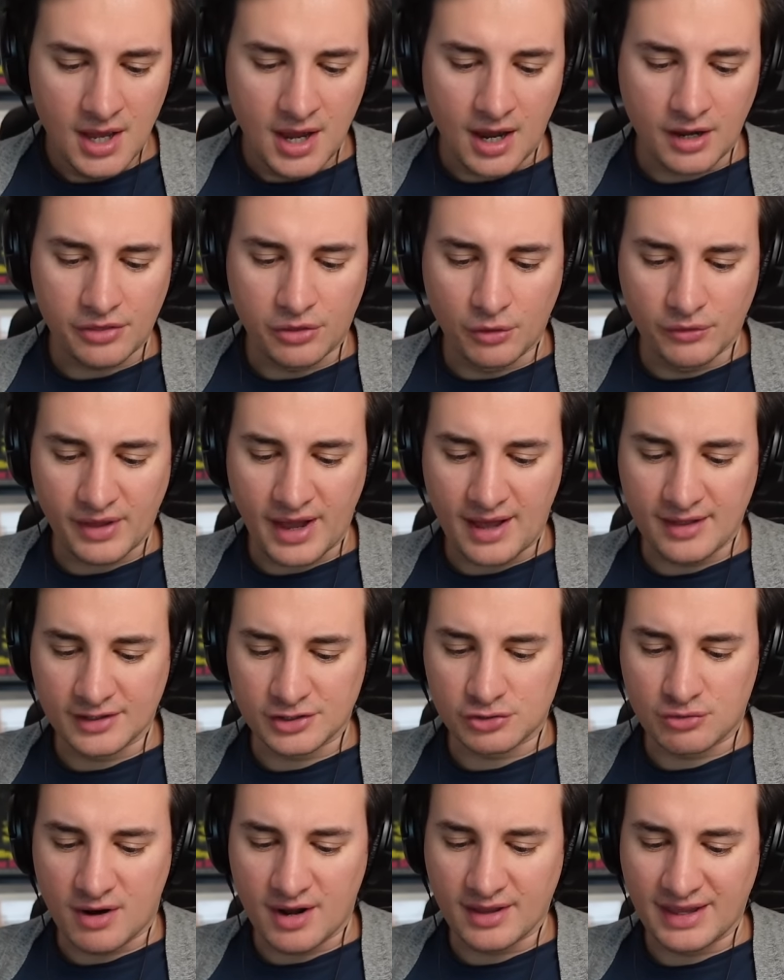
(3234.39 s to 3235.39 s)
I thought that
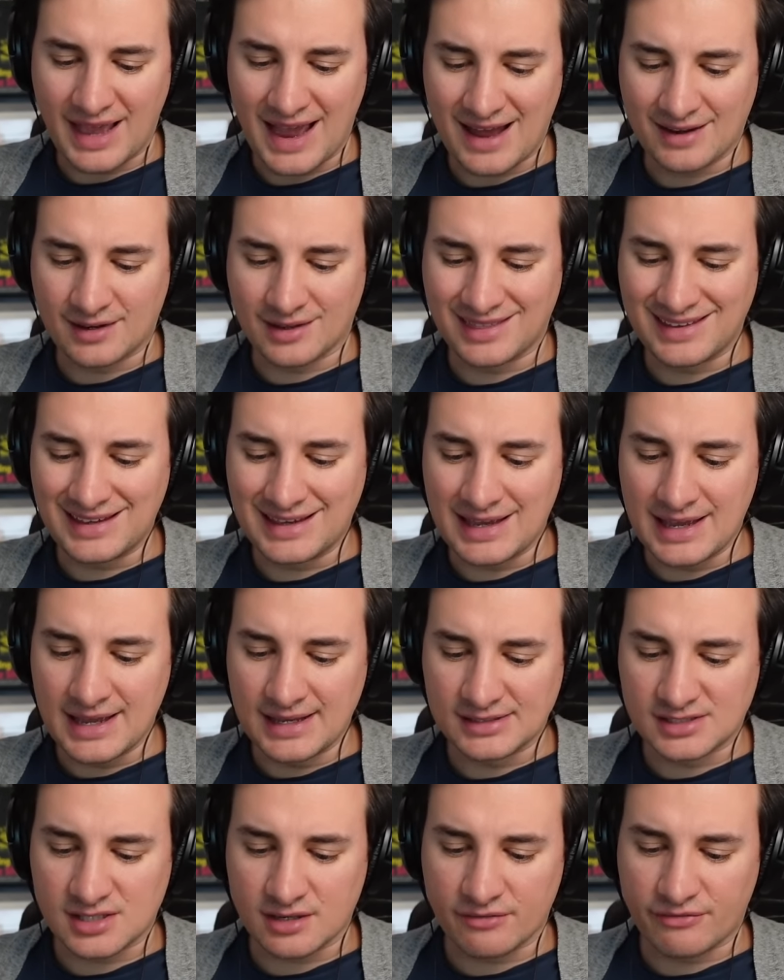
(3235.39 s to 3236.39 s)
Alex Riley had the
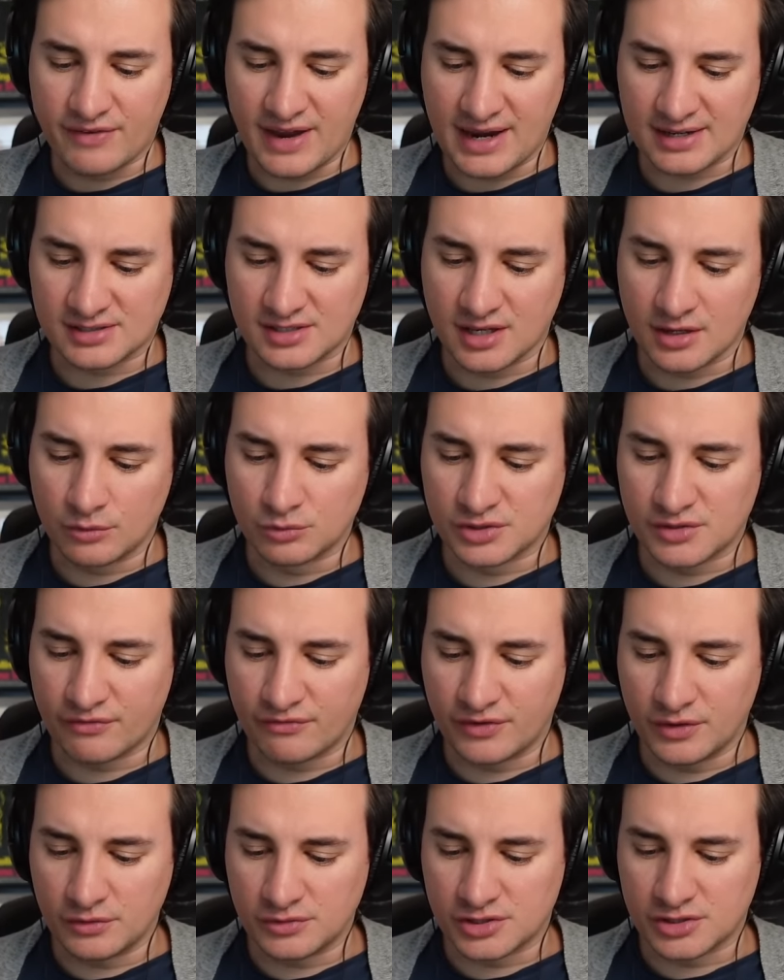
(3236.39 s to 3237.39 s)
it factor and was a
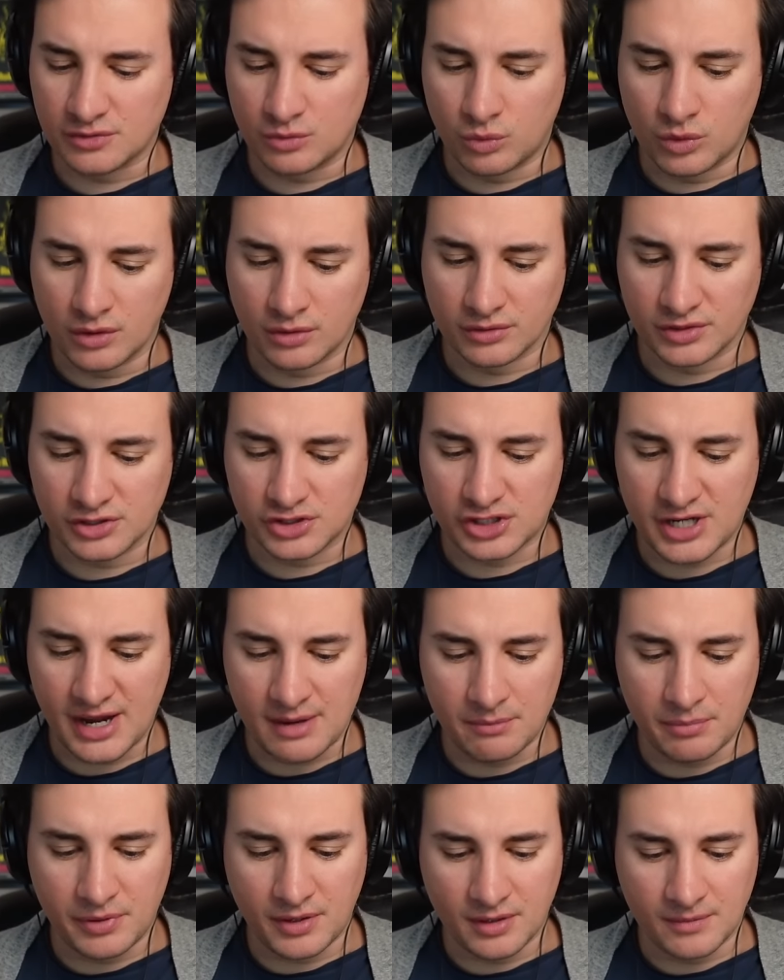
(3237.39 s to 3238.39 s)
future world
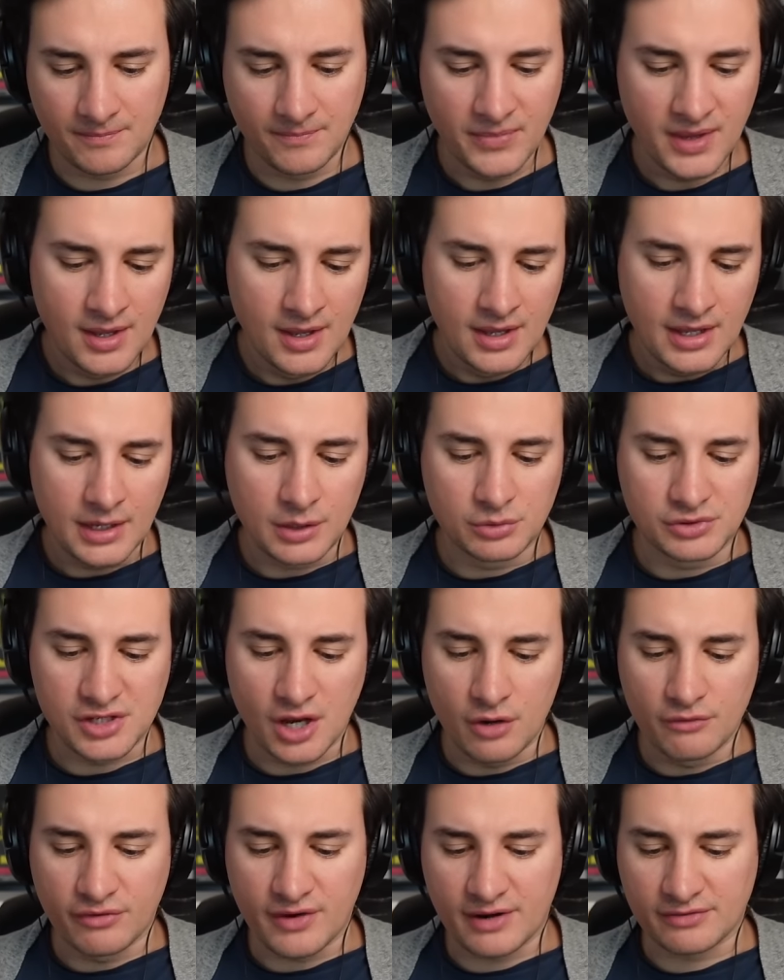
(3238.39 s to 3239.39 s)
champion. He was
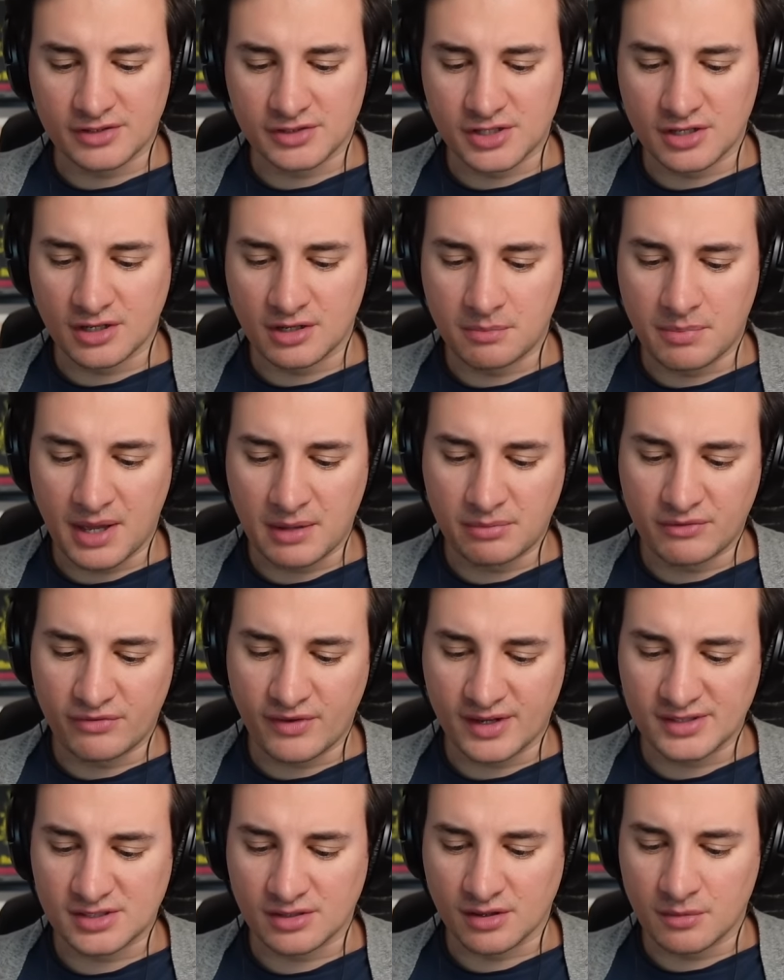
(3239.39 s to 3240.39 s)
over after turning
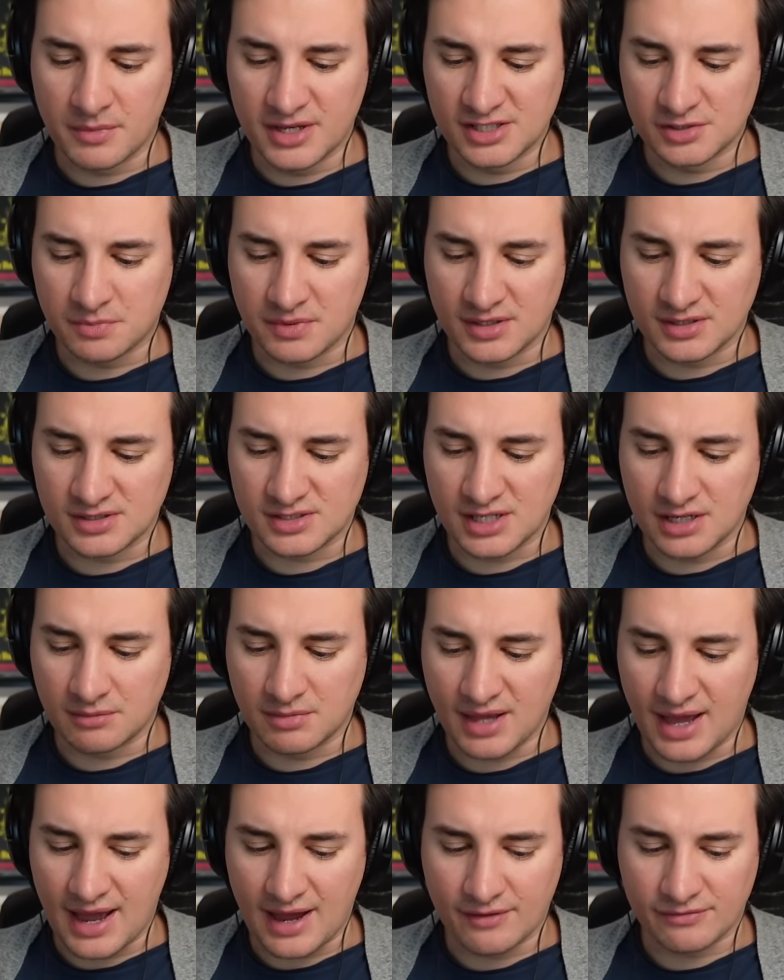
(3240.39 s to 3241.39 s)
babyface on The Miz, but it seemed
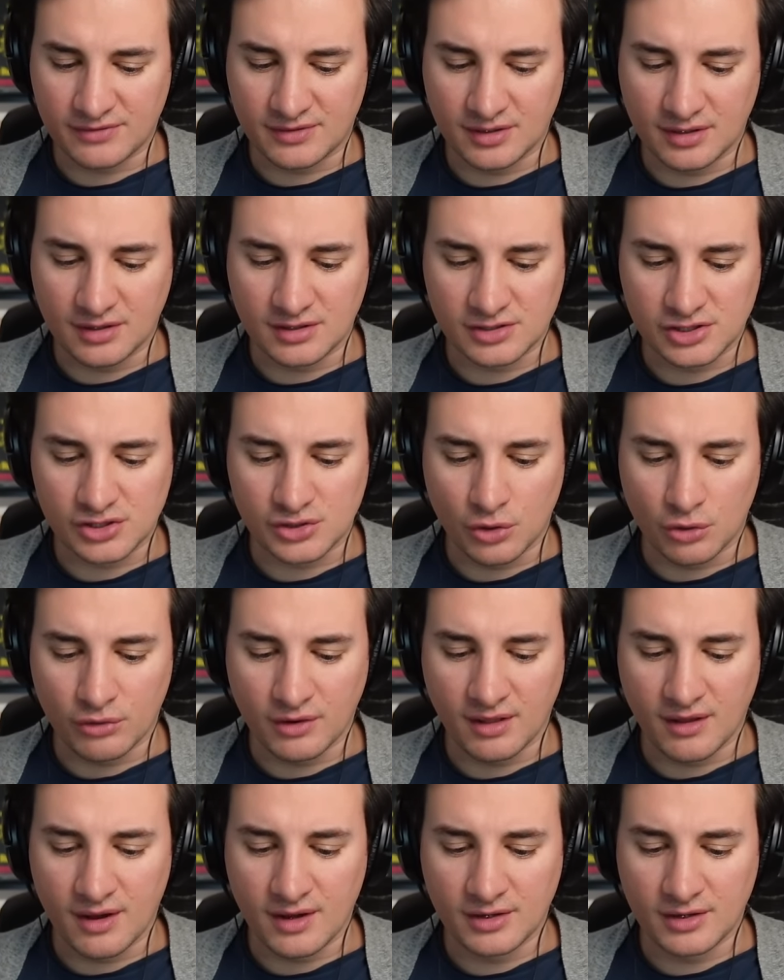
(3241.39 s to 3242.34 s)
that after the storyline,